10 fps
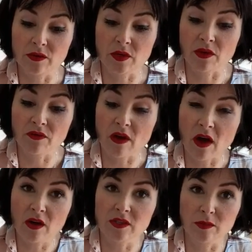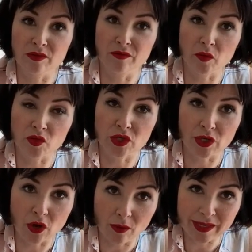So if there are some
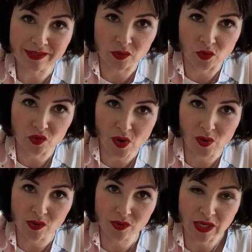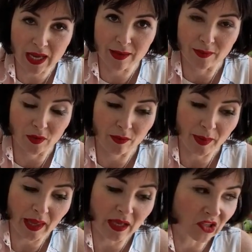unfortunate comments or trolls who
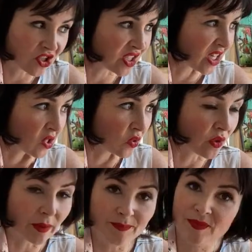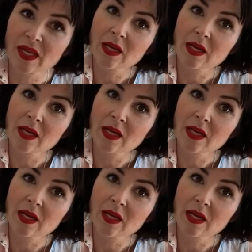appear, just ignore them.